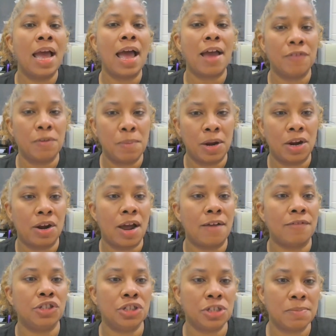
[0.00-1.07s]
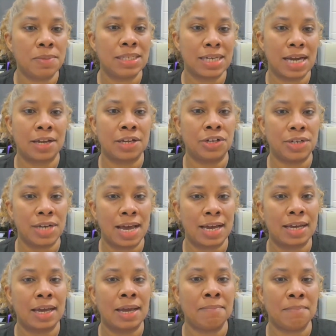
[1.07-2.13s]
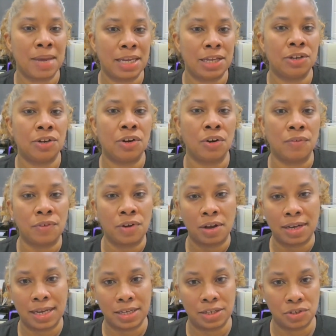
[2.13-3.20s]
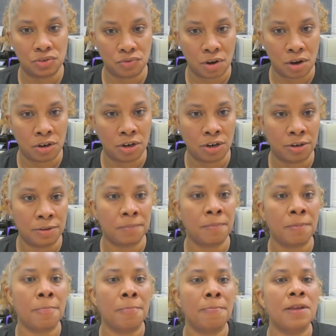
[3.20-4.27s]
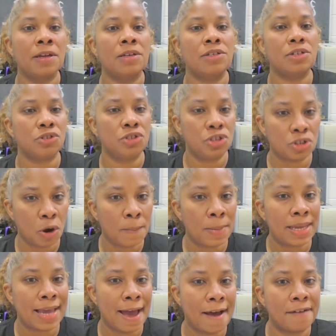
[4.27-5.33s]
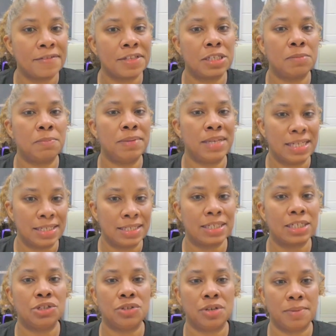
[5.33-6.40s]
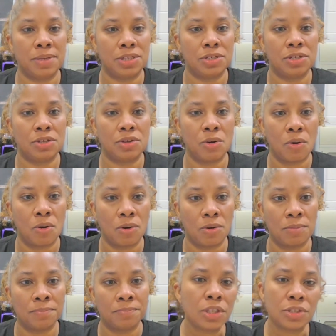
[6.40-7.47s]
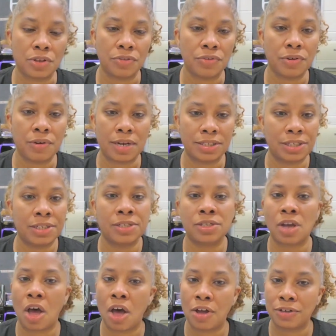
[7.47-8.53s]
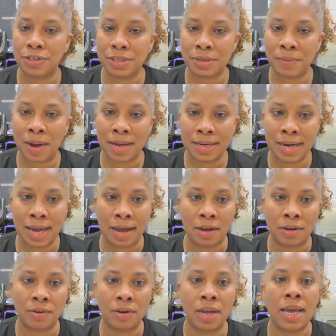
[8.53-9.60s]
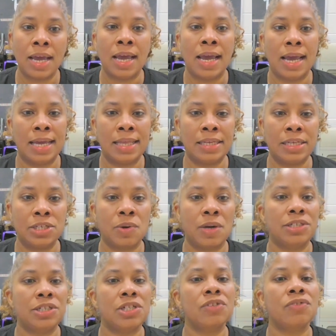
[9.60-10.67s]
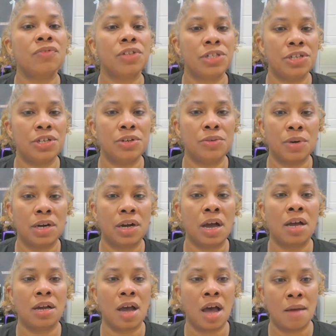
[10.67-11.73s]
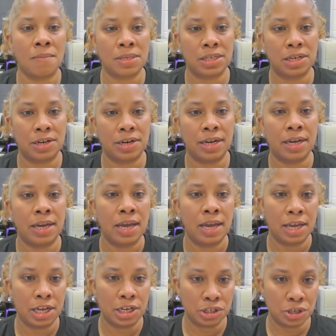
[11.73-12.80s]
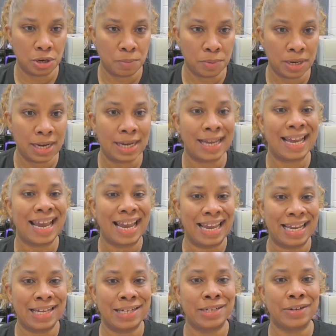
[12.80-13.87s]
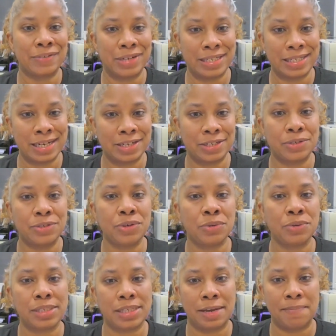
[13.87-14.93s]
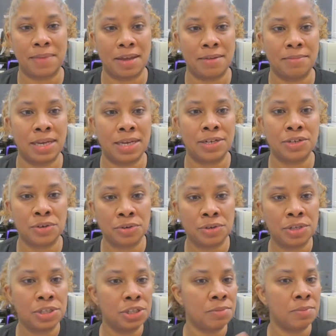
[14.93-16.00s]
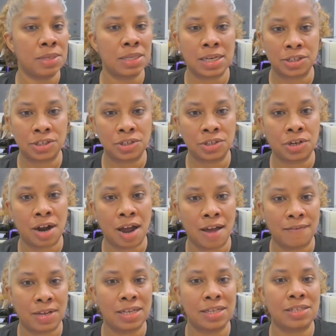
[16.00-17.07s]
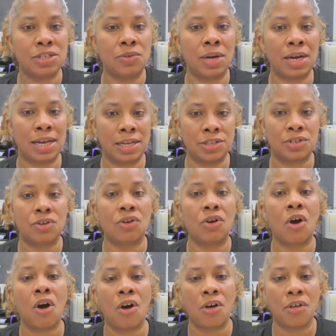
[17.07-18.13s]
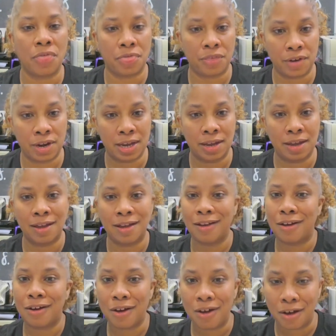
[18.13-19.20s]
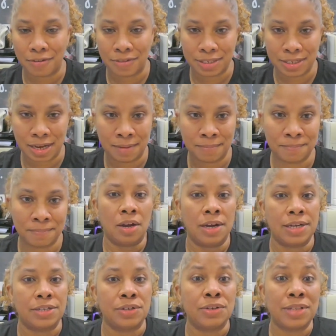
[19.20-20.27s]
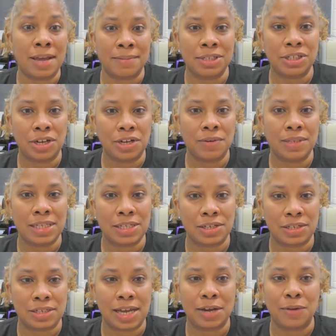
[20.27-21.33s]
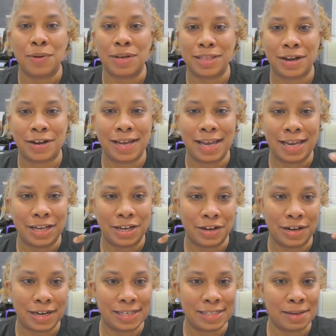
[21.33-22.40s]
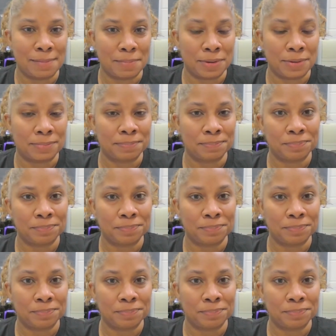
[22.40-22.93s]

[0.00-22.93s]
Every paragraph should be stacking your deck and making your overall case stronger. So show me how this piece contributes to the whole. So 3 questions, all using why and how. And these questions force you to work on commentary, interpreting, and reasoning. So don't skip them and don't assume the connections are obvious. You want to answer all 3 all the time. All right, so let me show you what this looks like with our Katie Couric example.